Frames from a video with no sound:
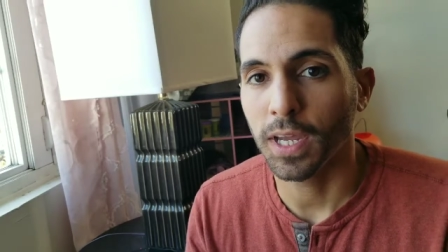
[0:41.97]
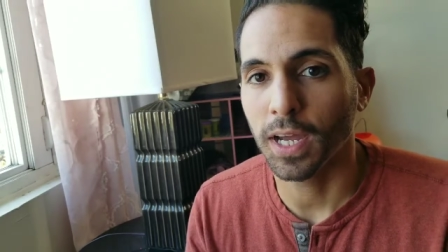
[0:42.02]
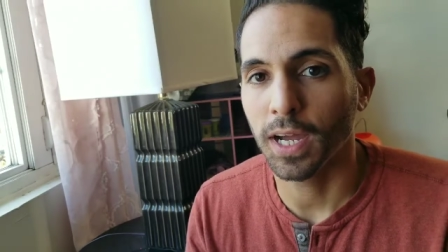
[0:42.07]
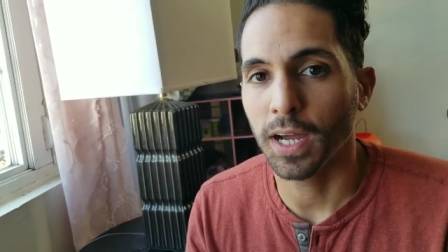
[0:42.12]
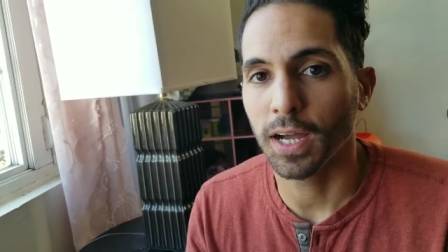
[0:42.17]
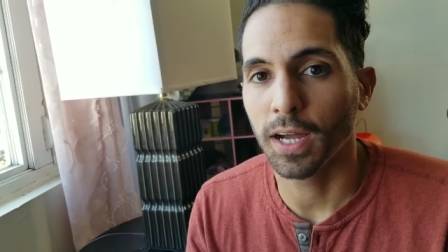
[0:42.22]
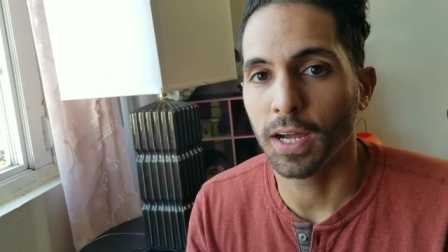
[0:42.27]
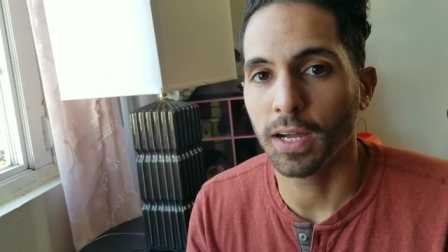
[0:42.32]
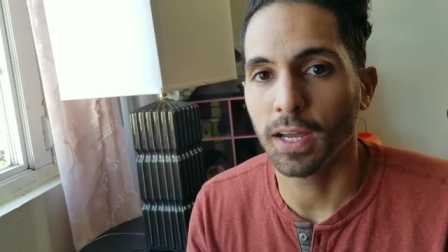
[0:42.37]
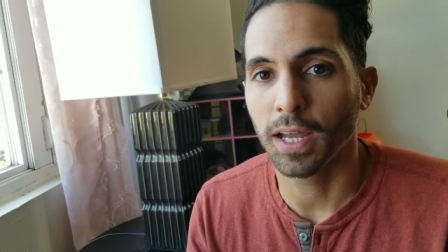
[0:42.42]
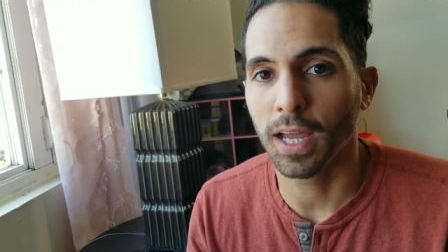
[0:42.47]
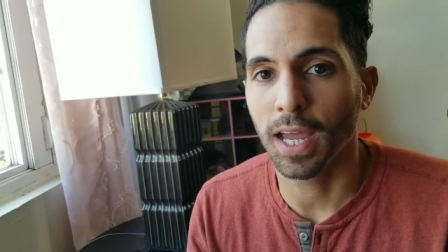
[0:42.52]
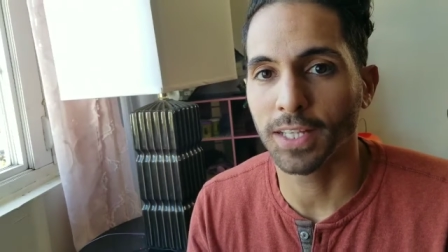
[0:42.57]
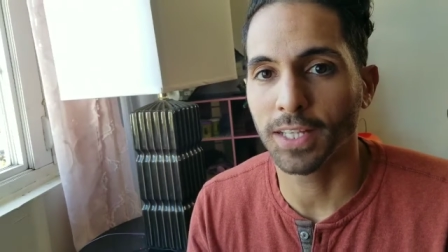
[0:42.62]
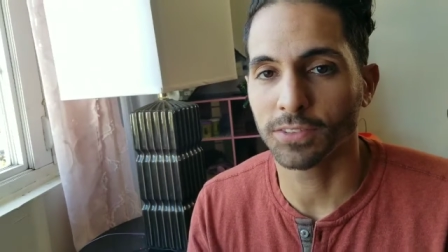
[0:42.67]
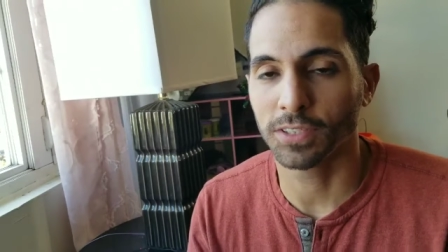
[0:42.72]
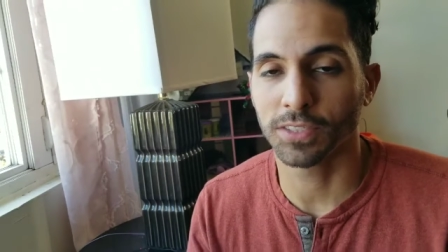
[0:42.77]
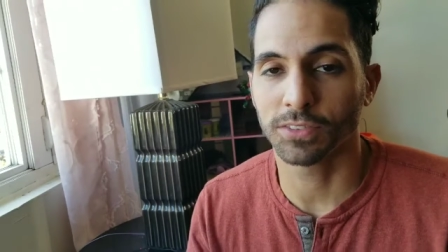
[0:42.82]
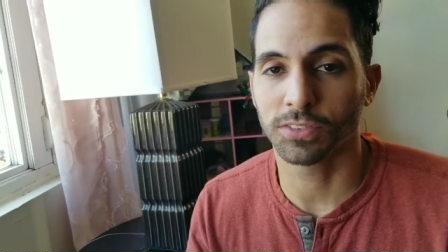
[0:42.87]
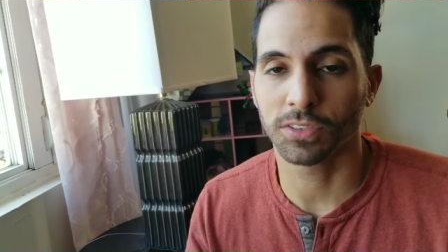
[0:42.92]

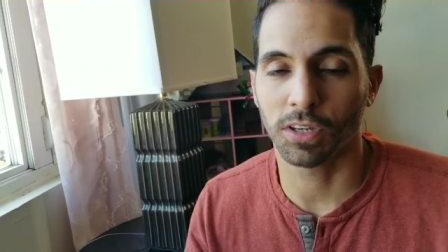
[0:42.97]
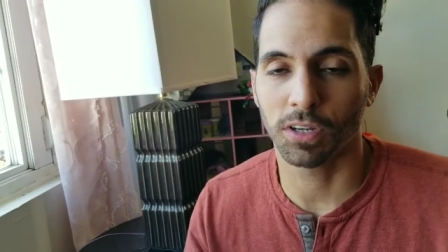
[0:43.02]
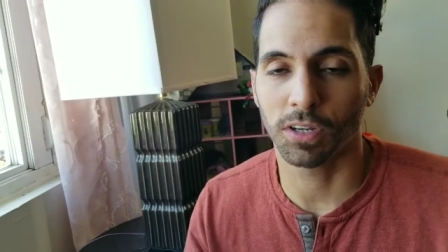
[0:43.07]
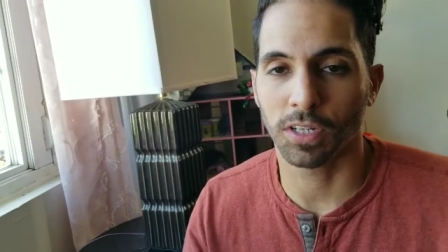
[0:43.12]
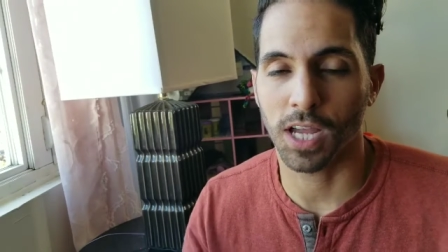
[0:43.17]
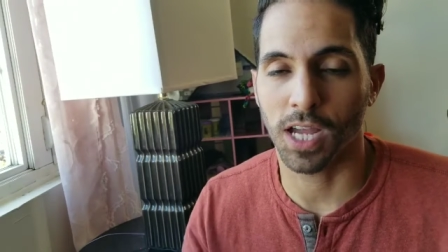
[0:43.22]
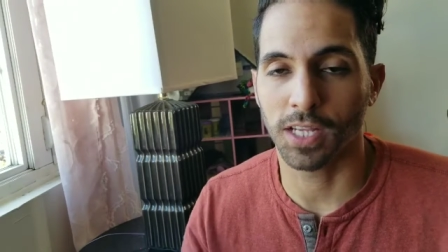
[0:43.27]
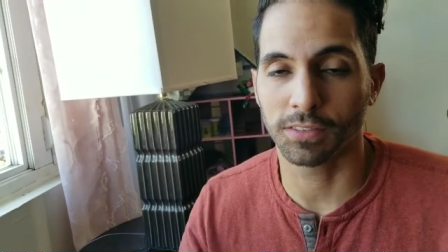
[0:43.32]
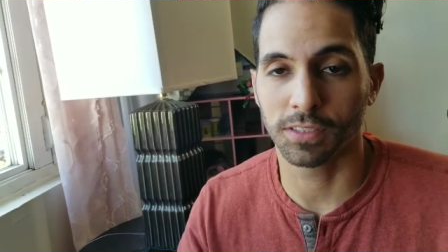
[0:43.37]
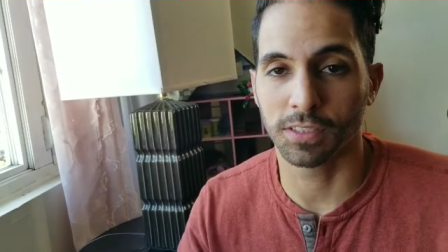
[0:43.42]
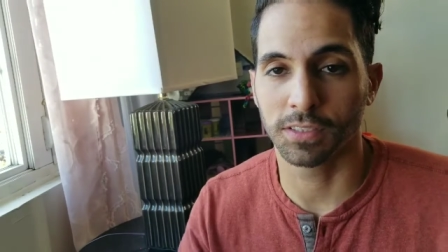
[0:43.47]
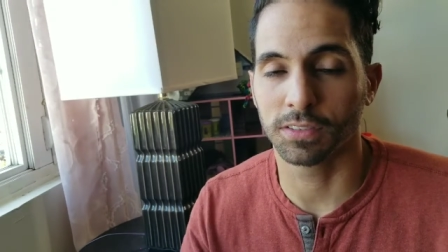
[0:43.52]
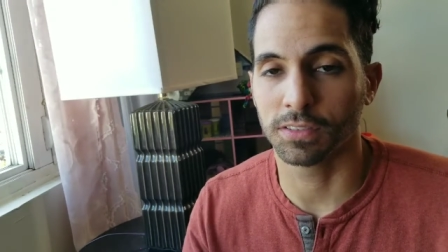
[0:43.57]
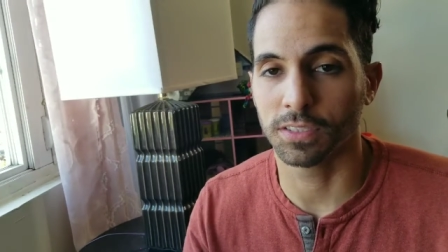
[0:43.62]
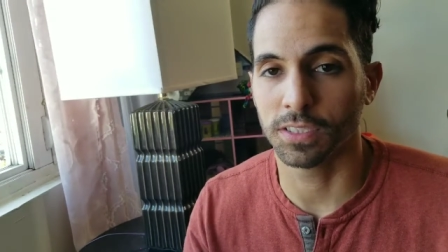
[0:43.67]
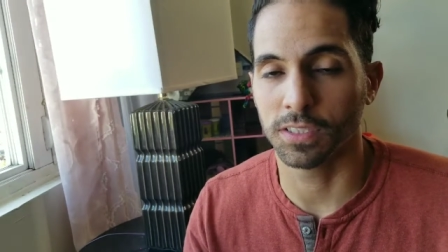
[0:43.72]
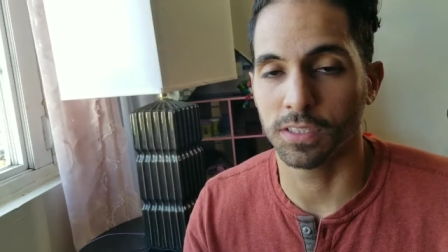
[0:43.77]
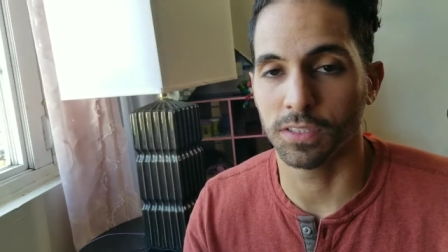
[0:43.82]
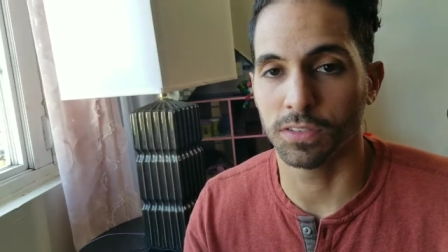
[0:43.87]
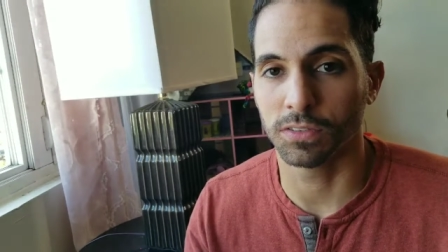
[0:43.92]
As I constantly
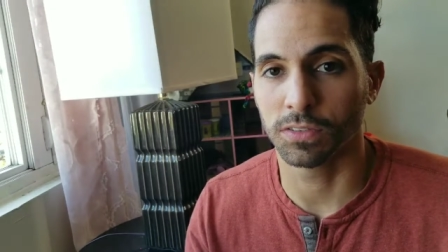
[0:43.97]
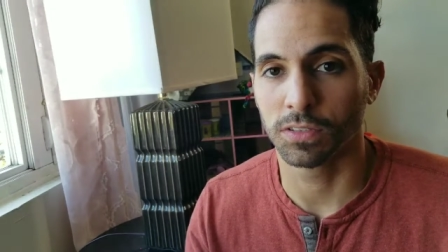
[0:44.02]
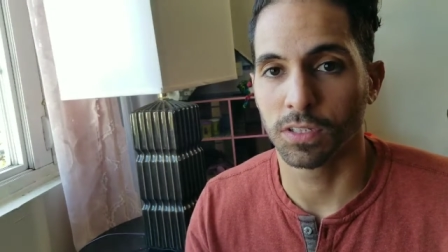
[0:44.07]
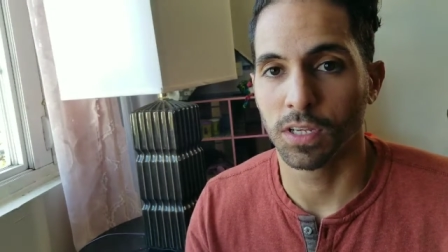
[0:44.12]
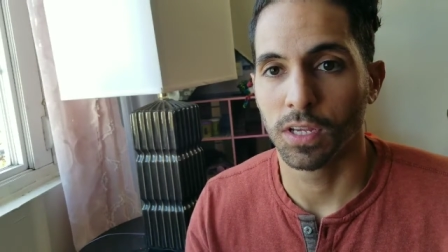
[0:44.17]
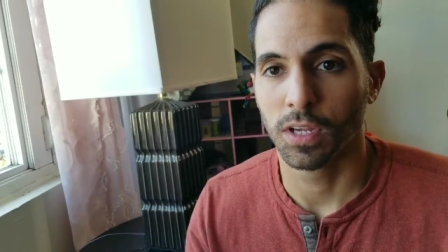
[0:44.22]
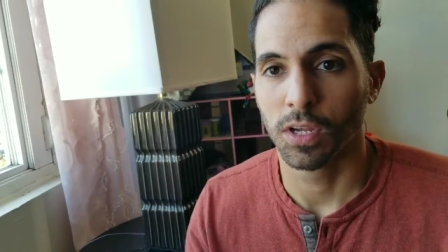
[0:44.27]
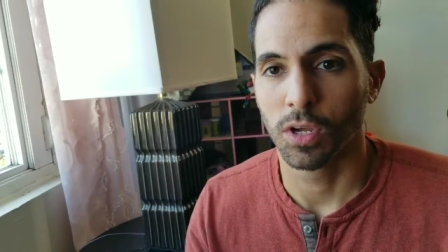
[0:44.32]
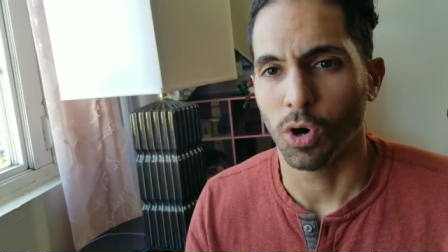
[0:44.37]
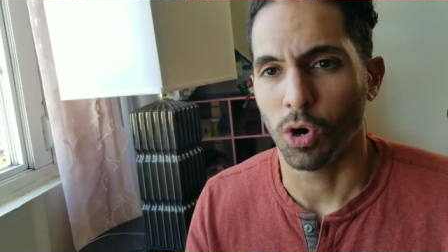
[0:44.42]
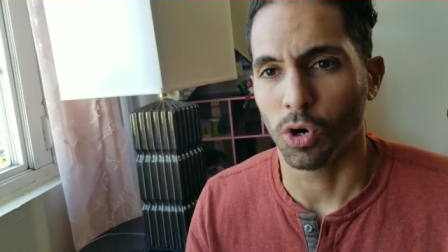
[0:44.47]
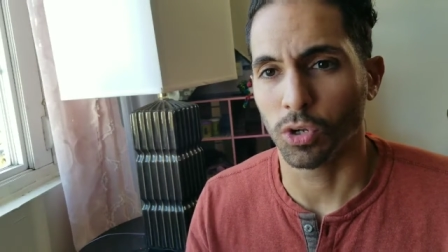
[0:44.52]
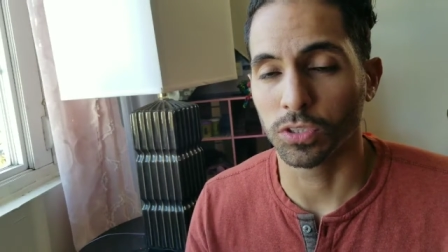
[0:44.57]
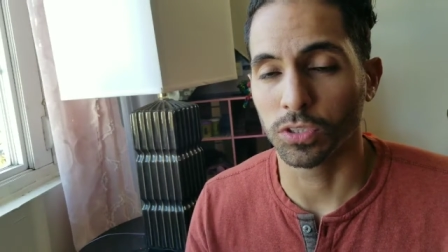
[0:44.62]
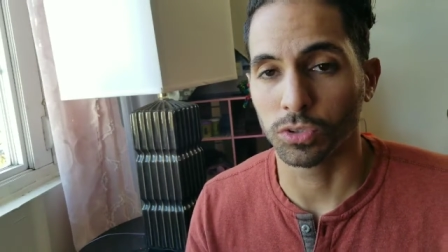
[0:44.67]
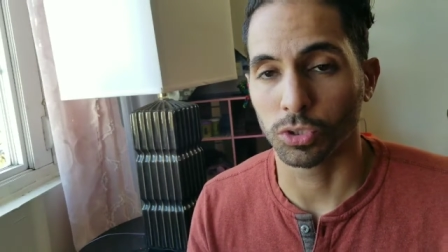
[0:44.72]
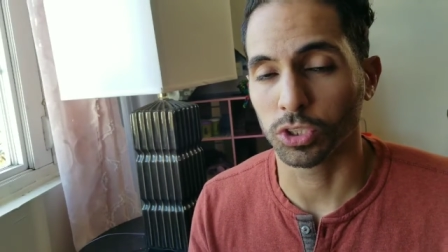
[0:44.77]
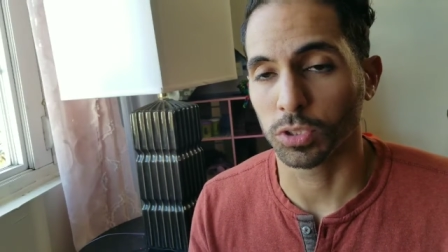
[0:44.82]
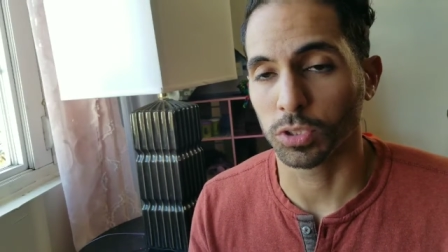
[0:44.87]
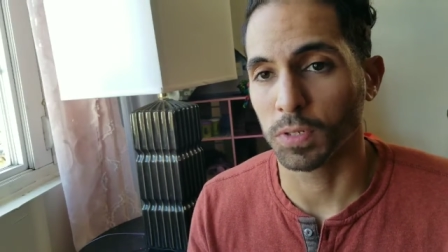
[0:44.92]
see all
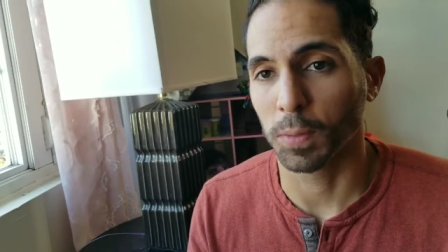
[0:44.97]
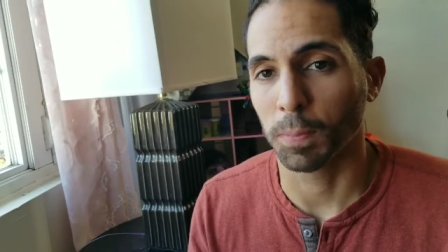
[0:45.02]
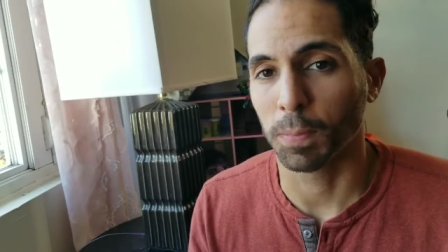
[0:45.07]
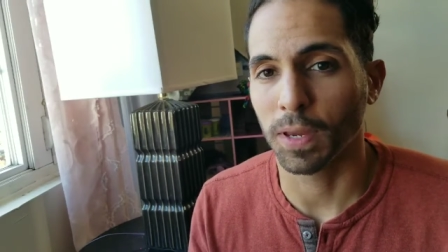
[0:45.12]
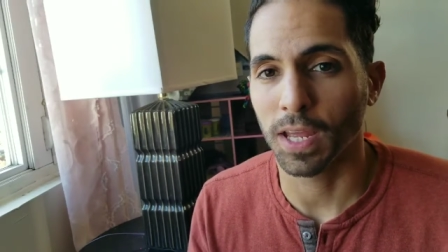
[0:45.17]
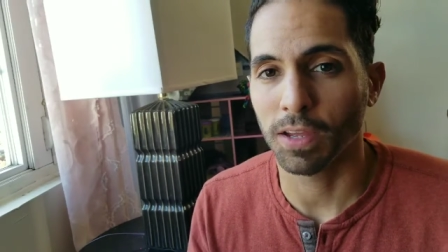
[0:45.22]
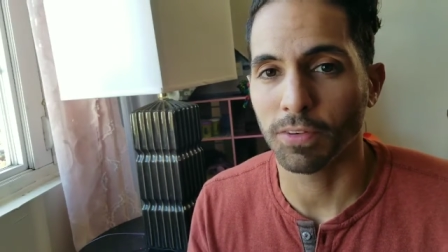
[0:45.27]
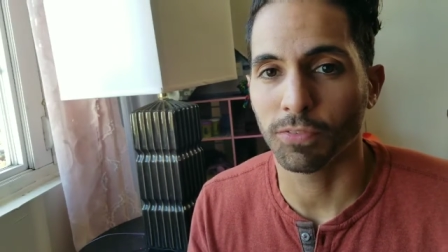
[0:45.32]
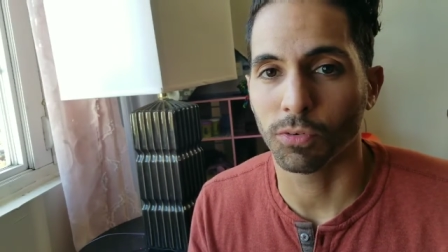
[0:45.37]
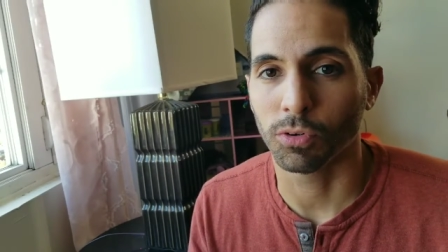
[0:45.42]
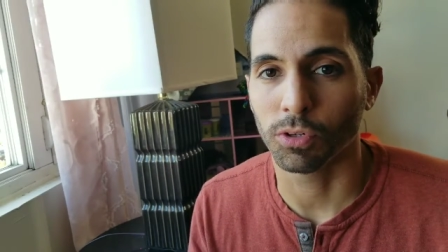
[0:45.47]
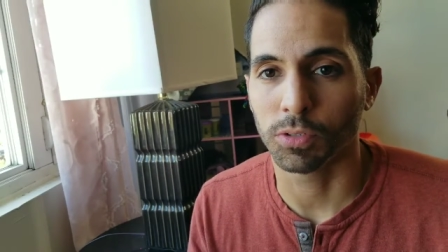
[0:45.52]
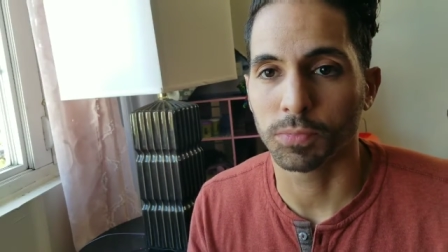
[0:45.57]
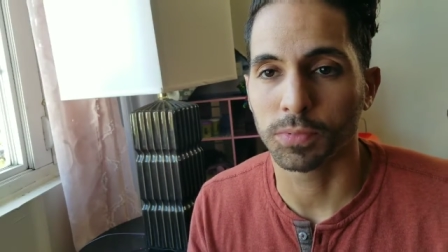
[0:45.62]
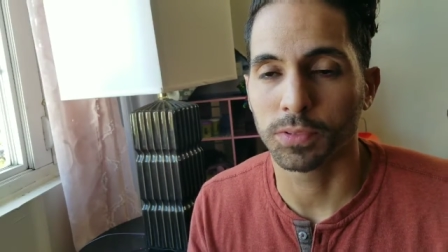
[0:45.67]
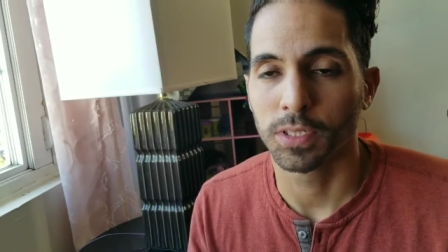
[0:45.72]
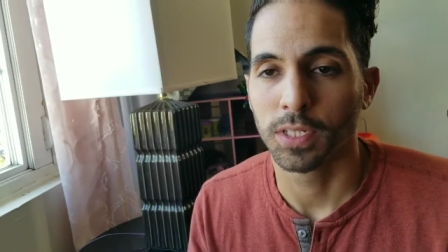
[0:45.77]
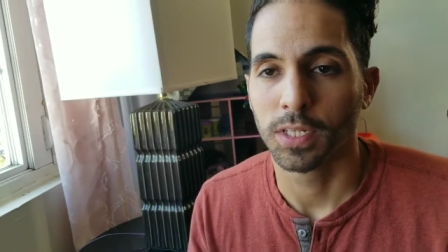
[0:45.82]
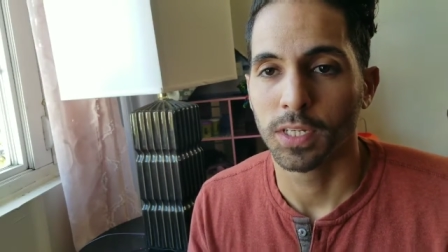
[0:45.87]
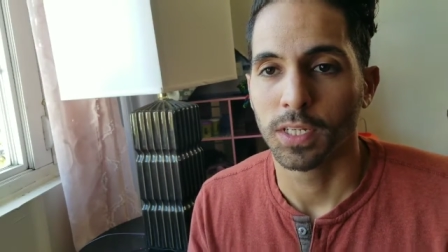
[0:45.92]
these social media
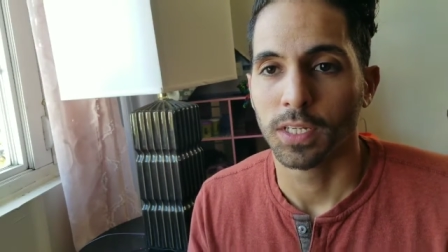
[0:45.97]
platforms,